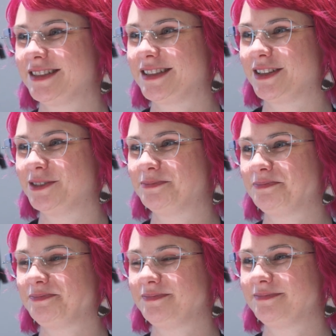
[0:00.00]
So,
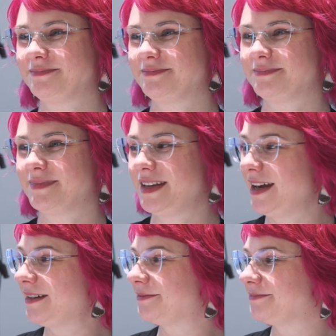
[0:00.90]

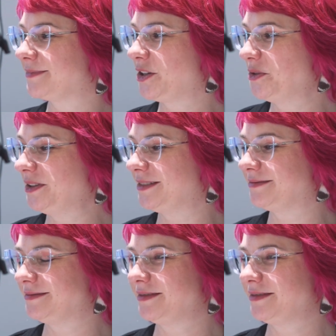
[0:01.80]
yeah. Cool.